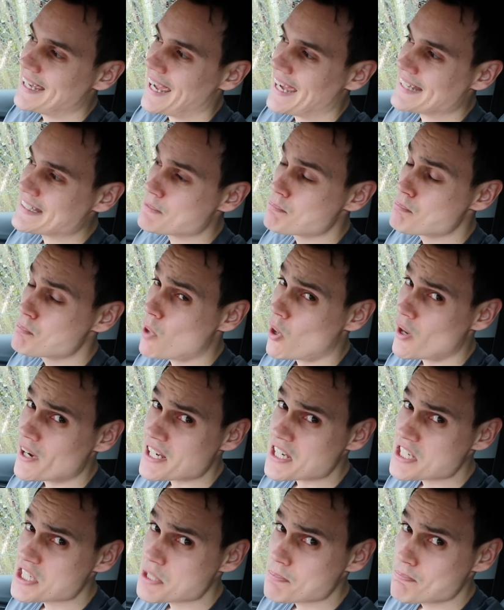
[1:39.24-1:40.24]
And in my
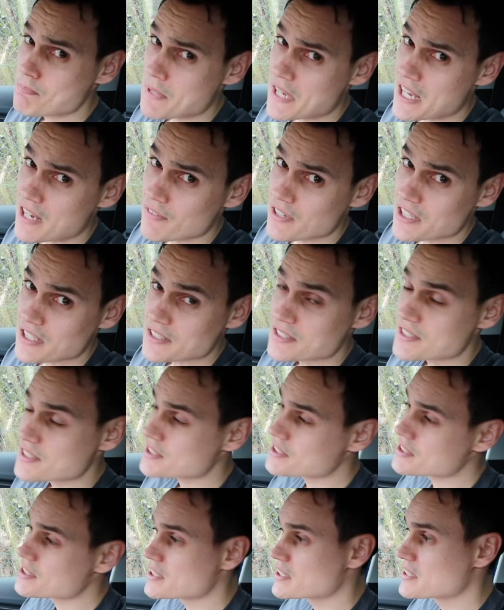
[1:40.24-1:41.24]

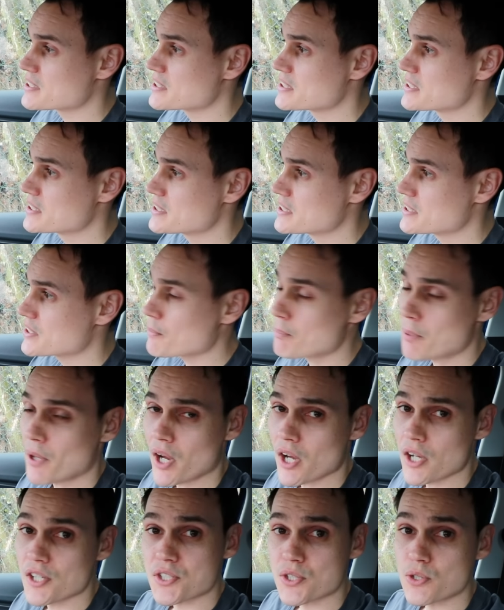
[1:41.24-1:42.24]
experience, the
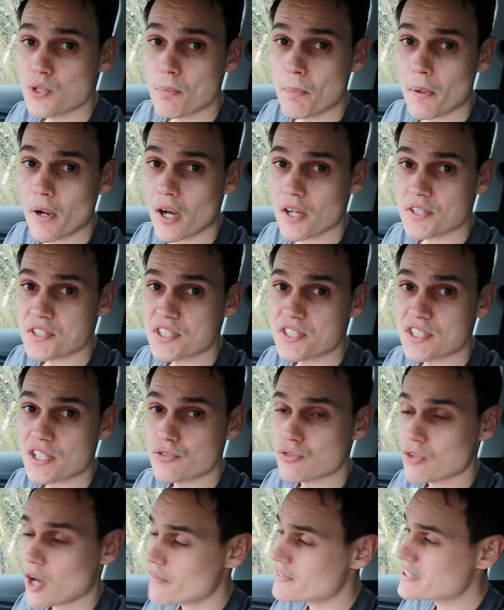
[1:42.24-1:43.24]
person who passes
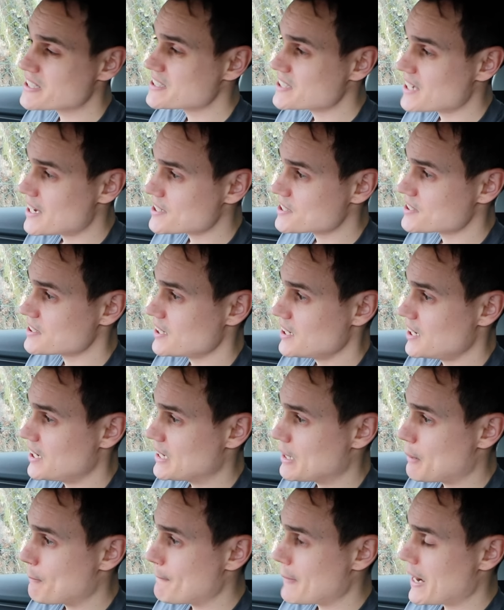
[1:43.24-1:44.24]
their driving test
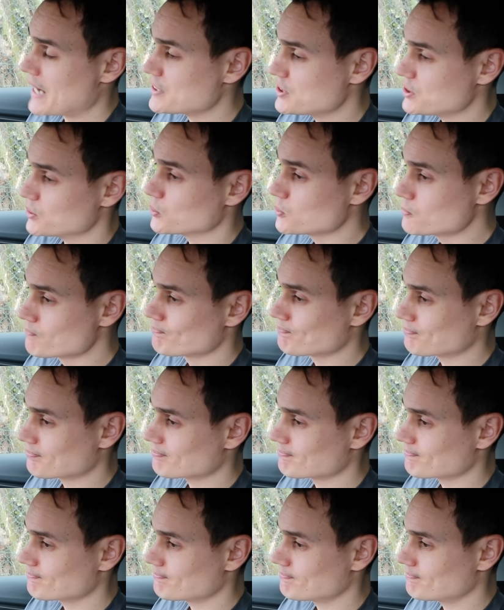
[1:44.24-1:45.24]
in a manual
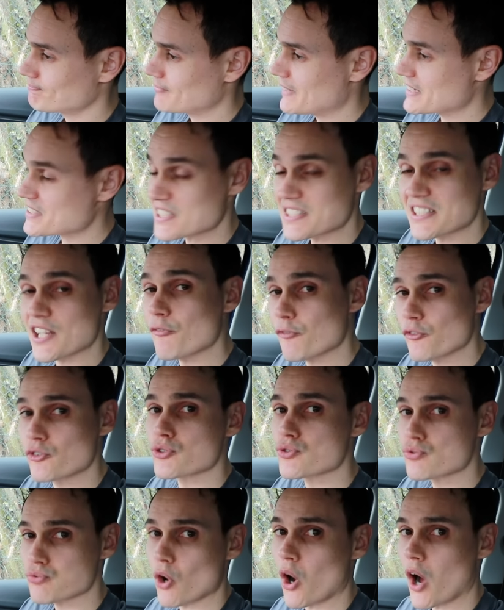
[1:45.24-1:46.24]
is a
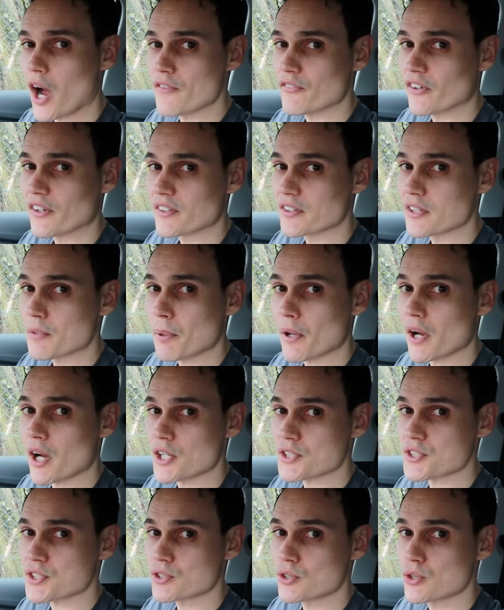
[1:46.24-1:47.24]
different driver than the
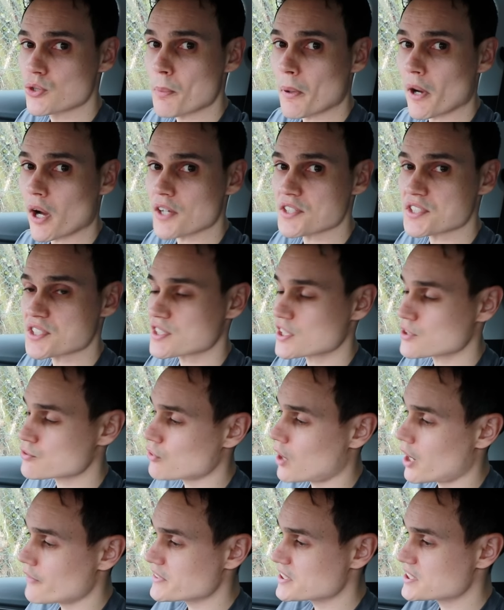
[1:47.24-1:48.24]
person who passes their
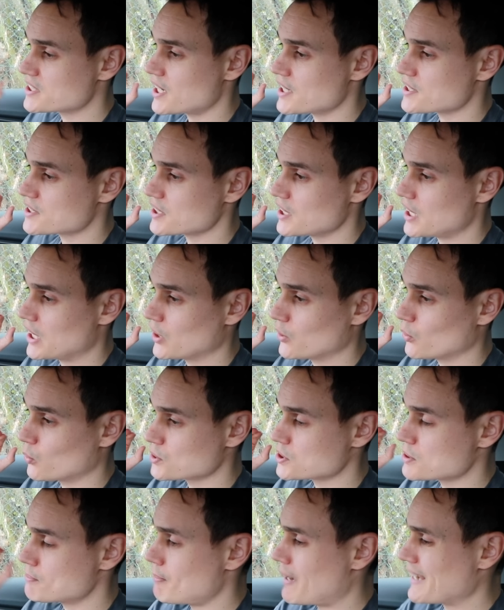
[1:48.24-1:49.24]
driving test in an
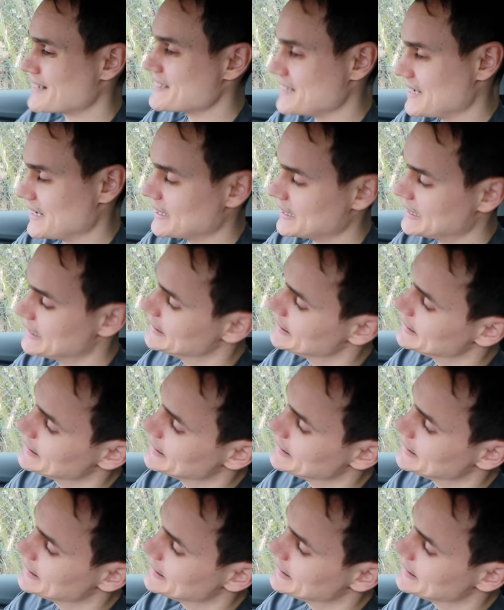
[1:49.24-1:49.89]
automatic.